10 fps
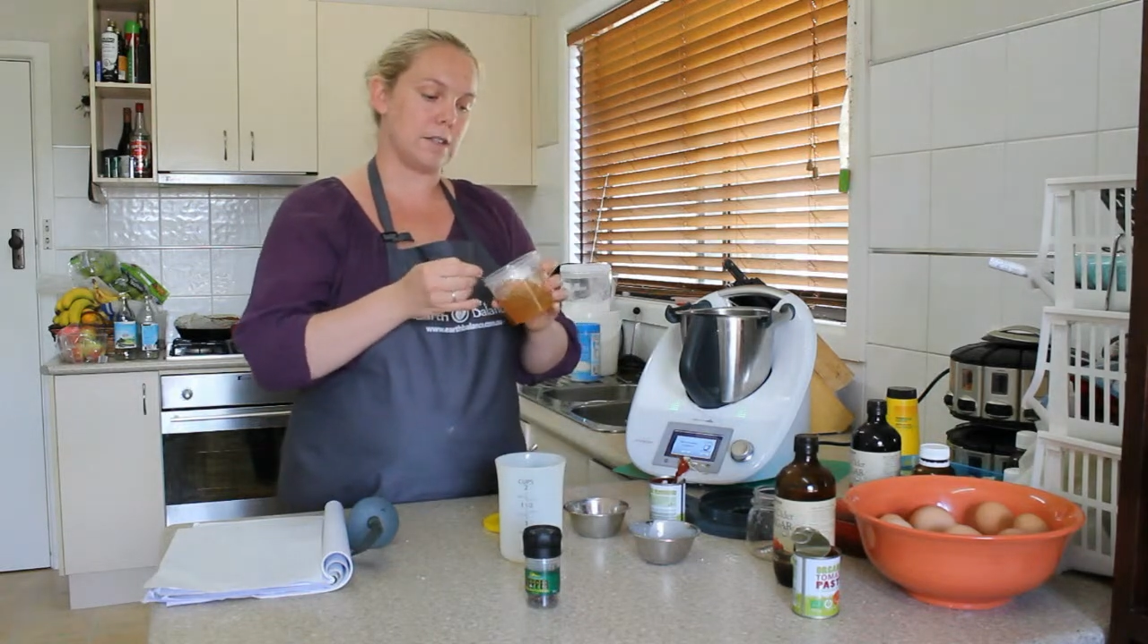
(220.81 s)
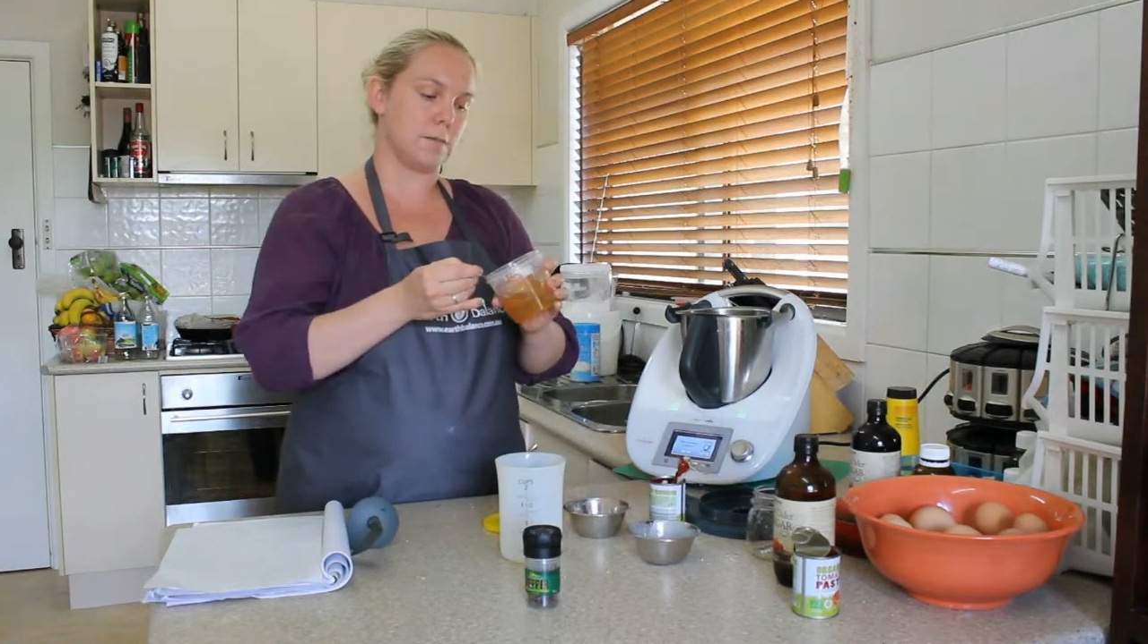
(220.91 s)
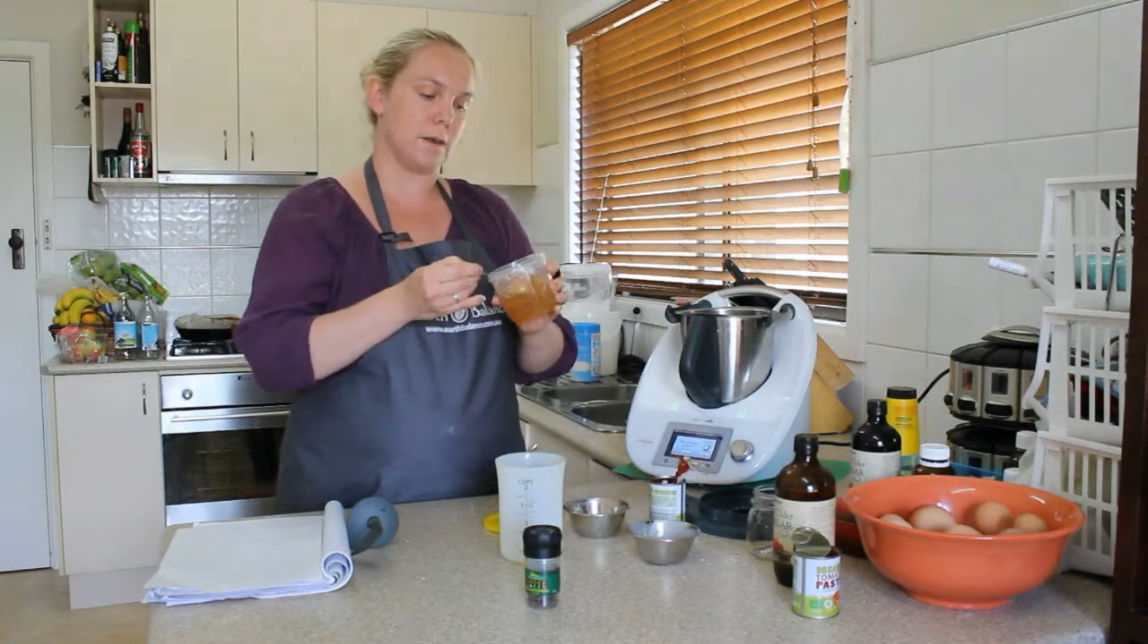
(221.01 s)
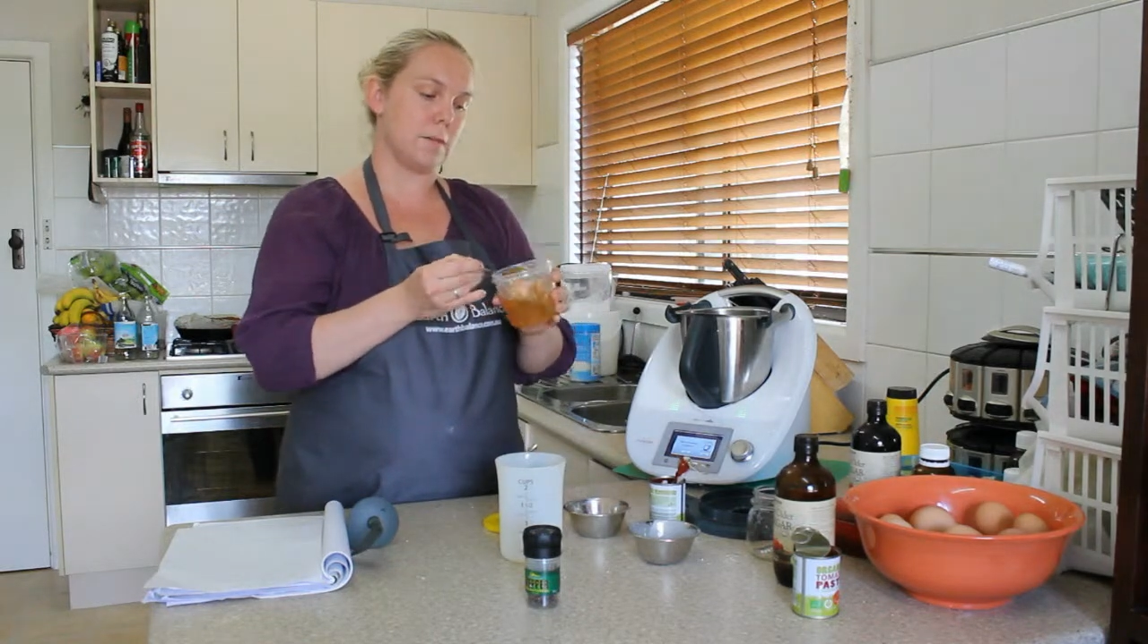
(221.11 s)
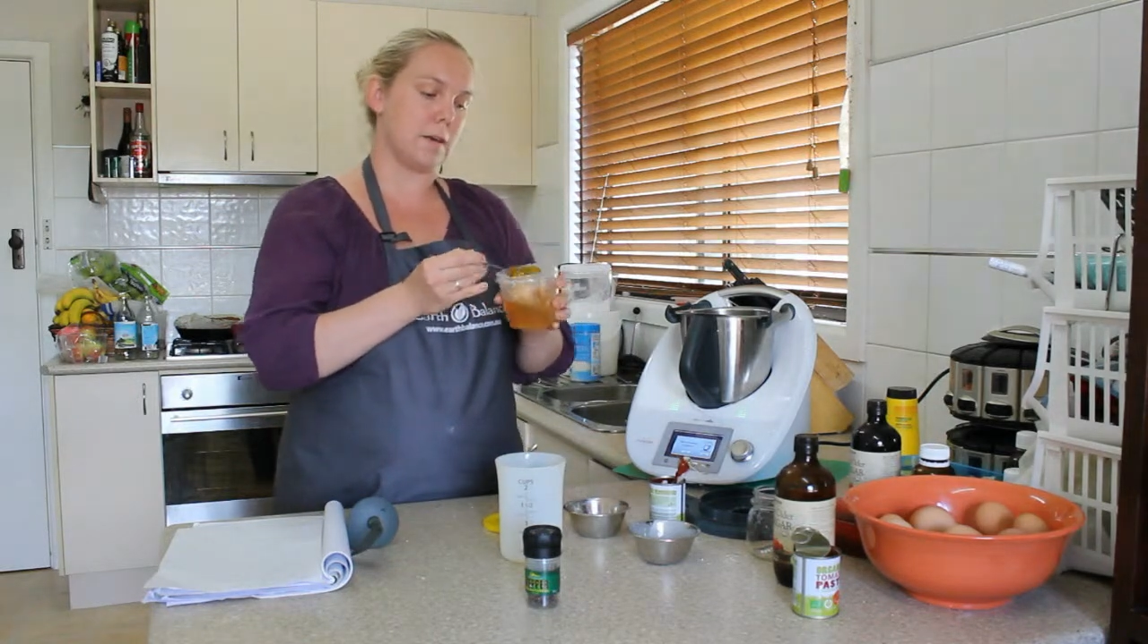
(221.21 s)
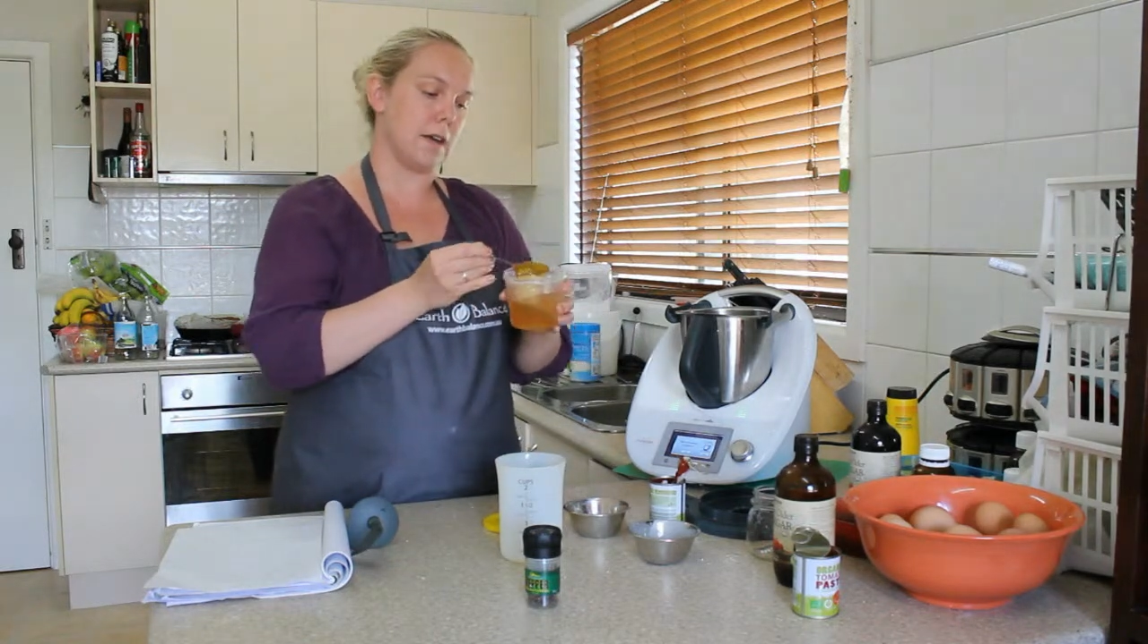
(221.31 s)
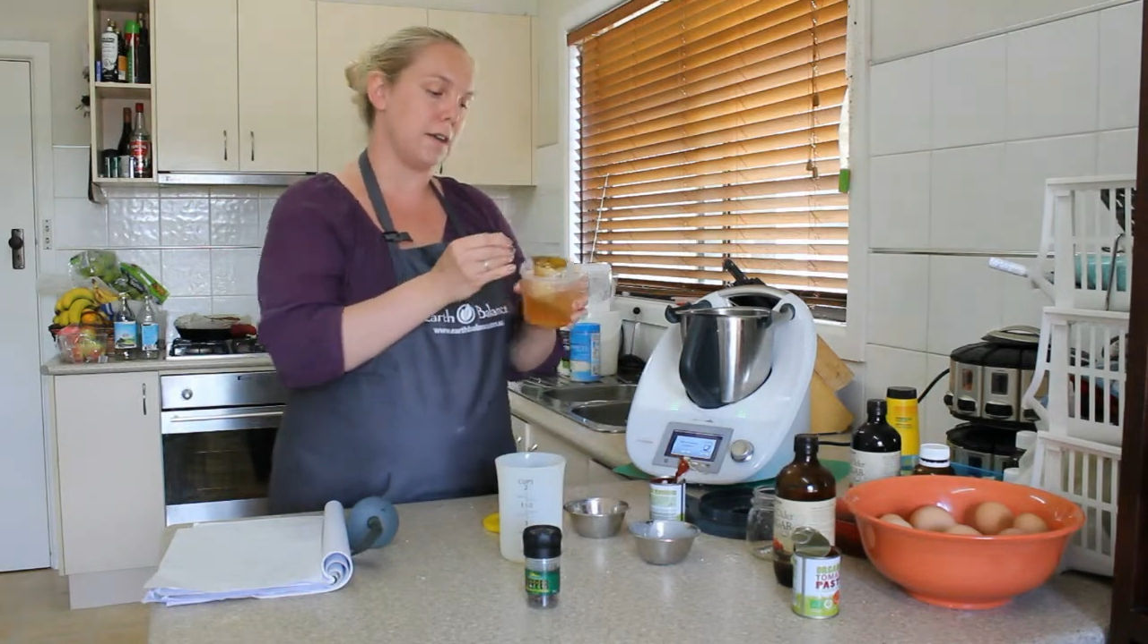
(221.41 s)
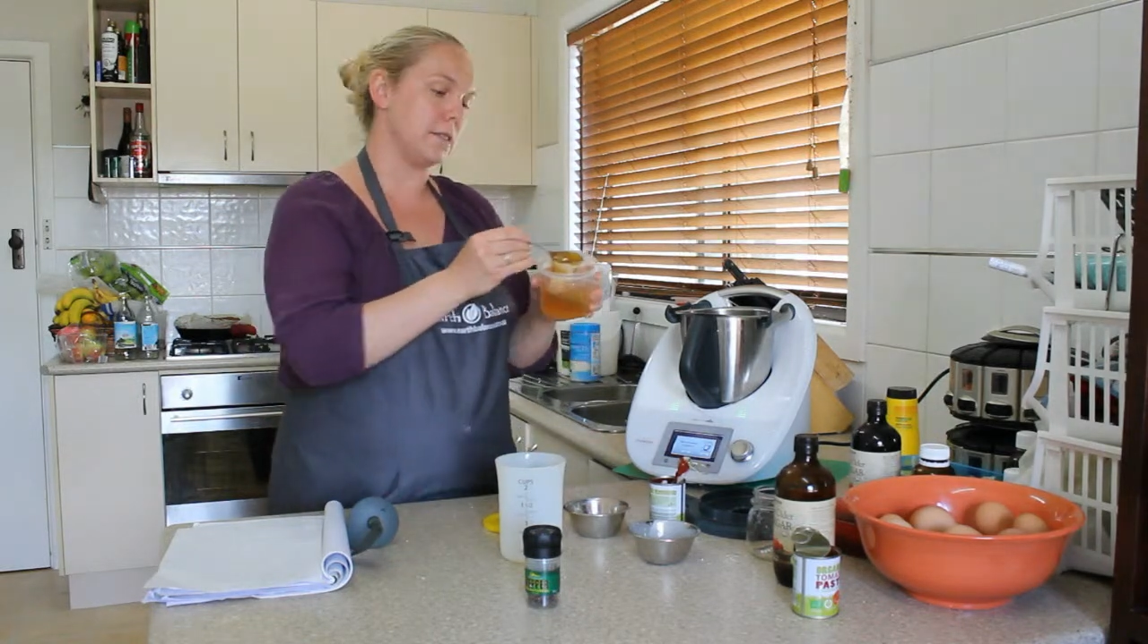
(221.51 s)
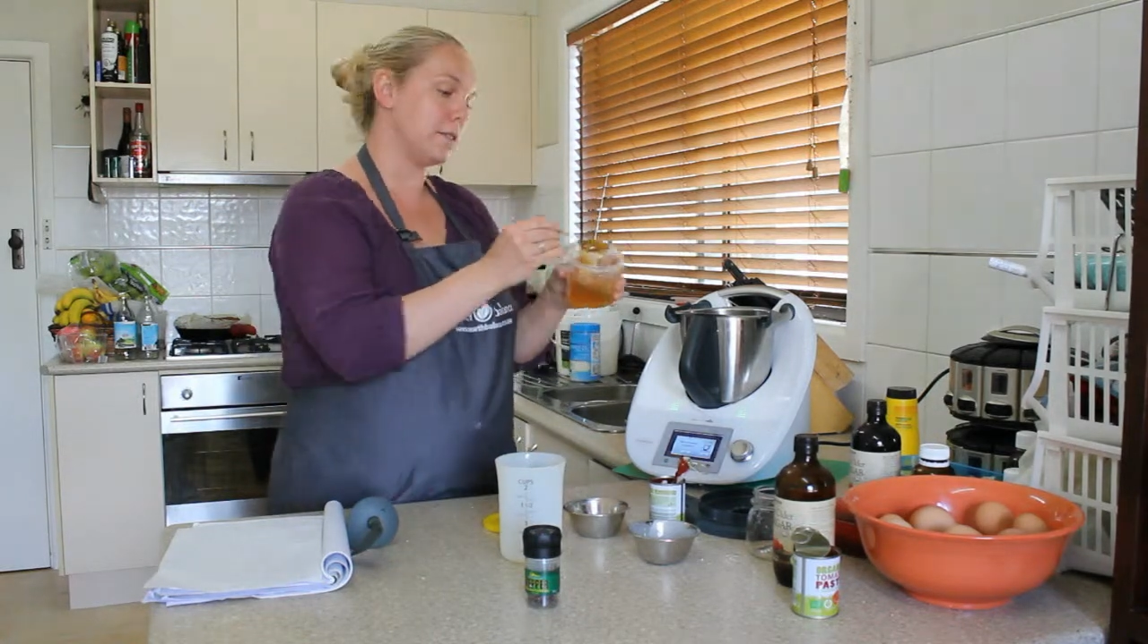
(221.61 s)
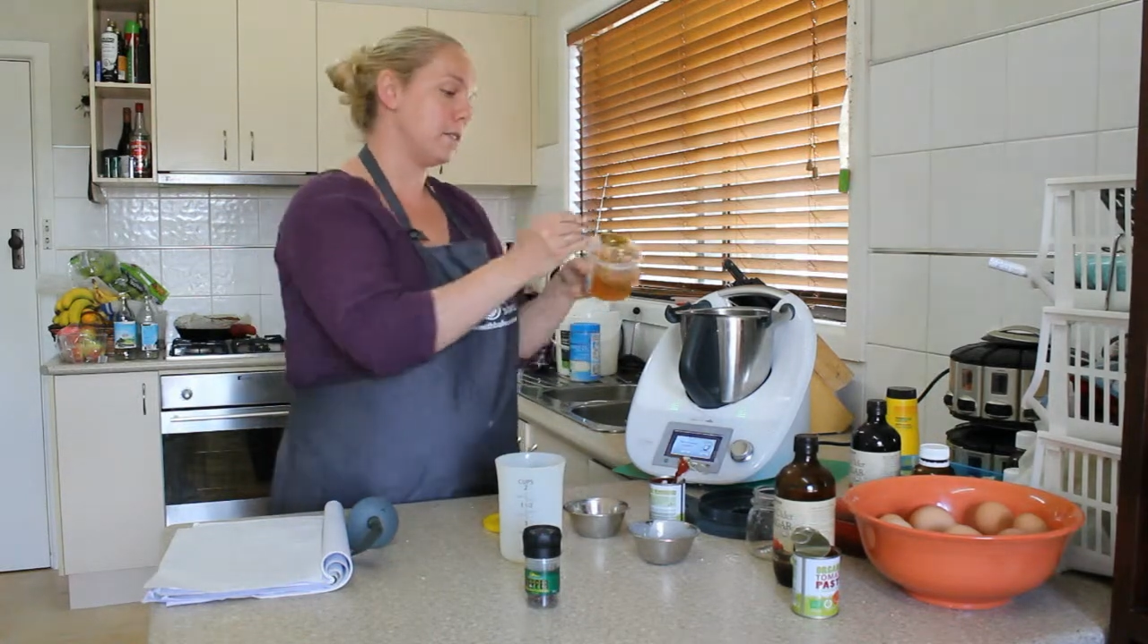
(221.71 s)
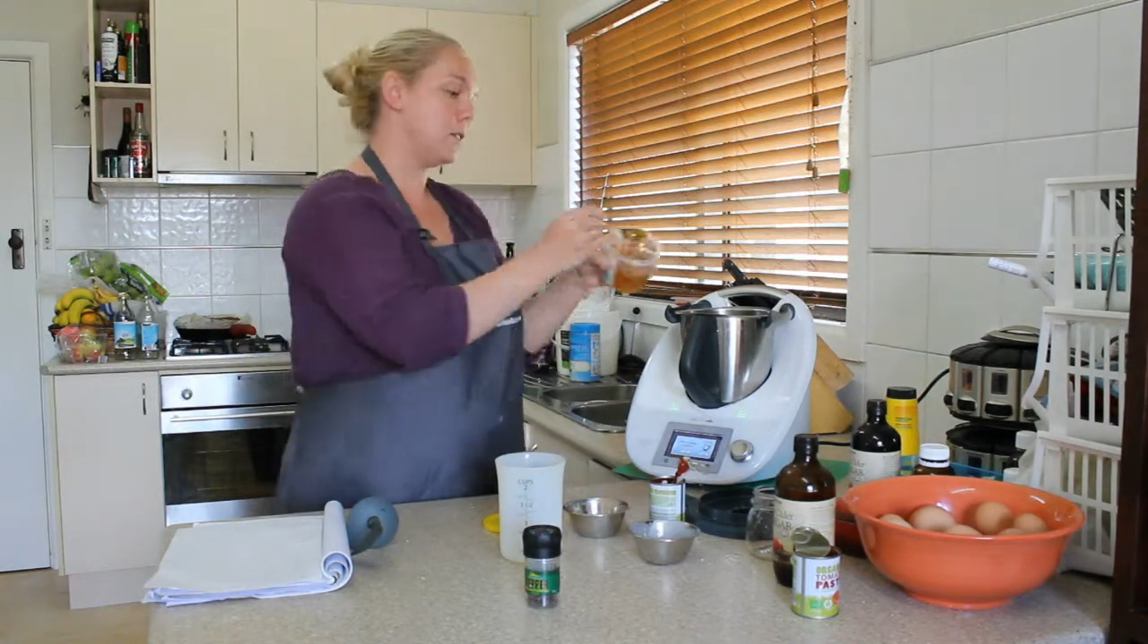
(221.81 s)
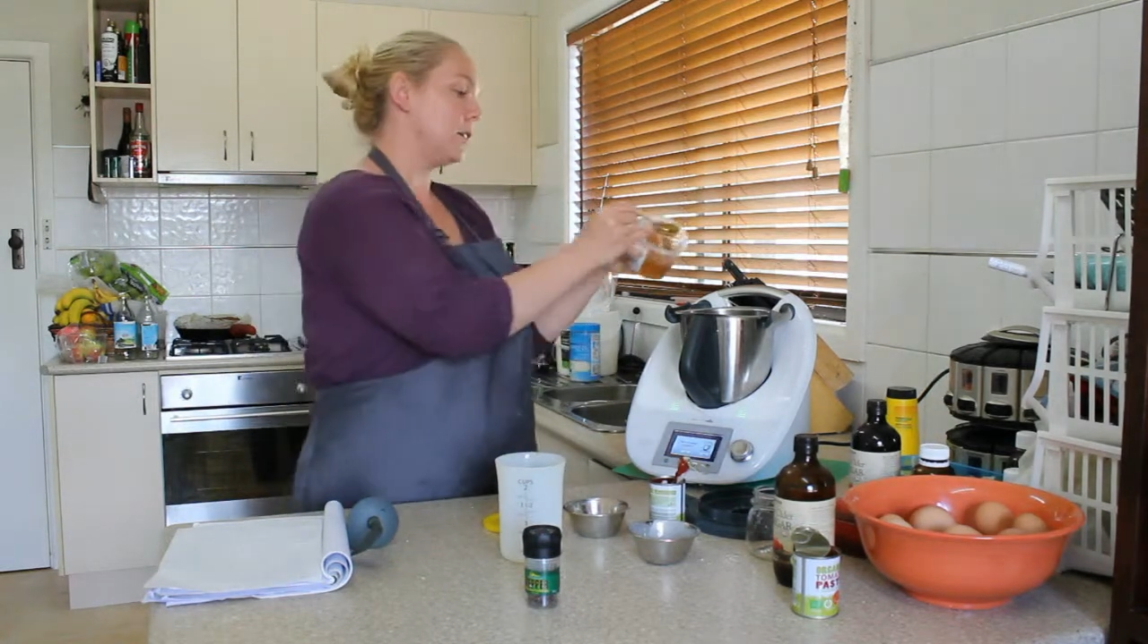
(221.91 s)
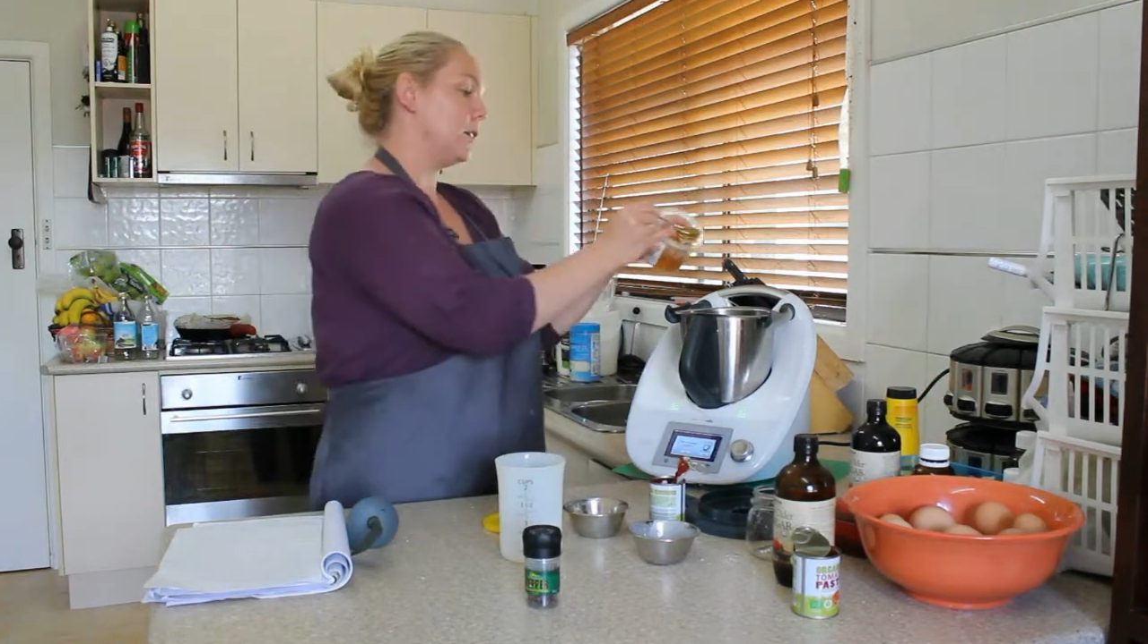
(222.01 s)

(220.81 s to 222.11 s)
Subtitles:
tomato paste.